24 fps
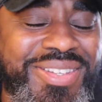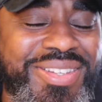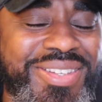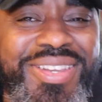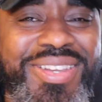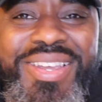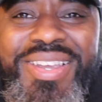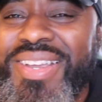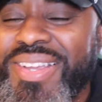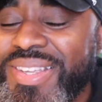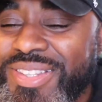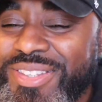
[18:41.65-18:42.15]
And the
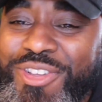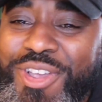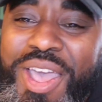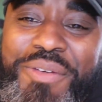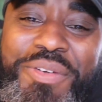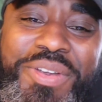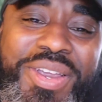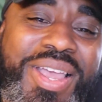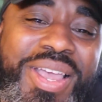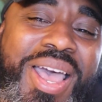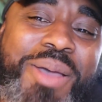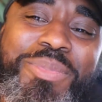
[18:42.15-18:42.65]

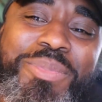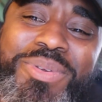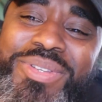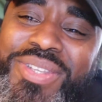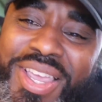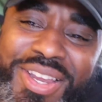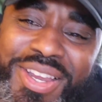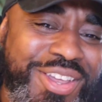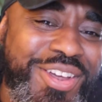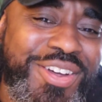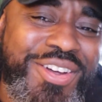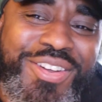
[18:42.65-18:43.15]
traffic cop is
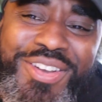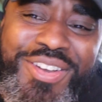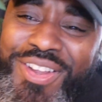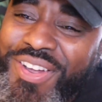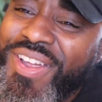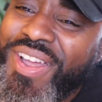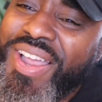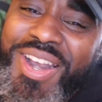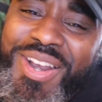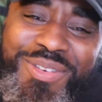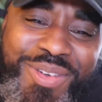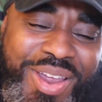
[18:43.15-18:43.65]
like, "No, no,
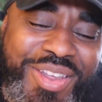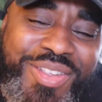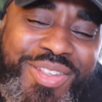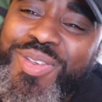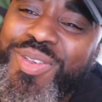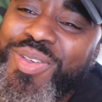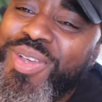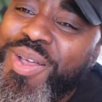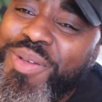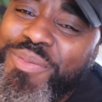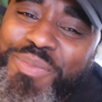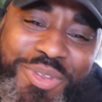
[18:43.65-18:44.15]
I got to write
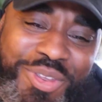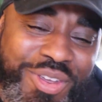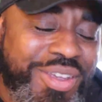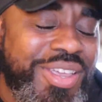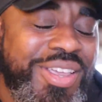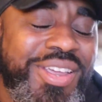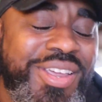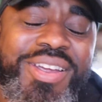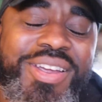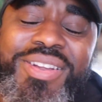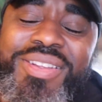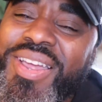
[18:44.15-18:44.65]
you up. You're
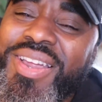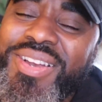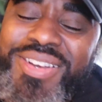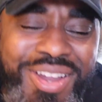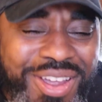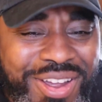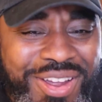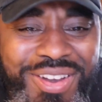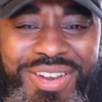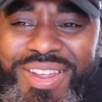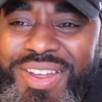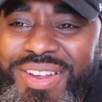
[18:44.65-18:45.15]
here." He's like,
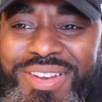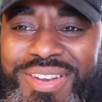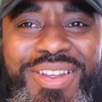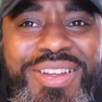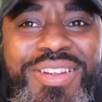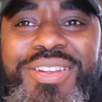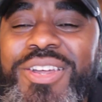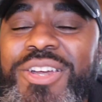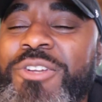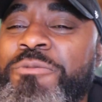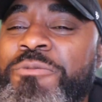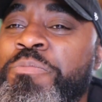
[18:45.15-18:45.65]
"No, no,
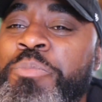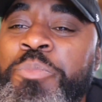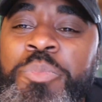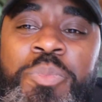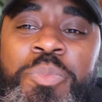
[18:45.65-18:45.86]
no, no."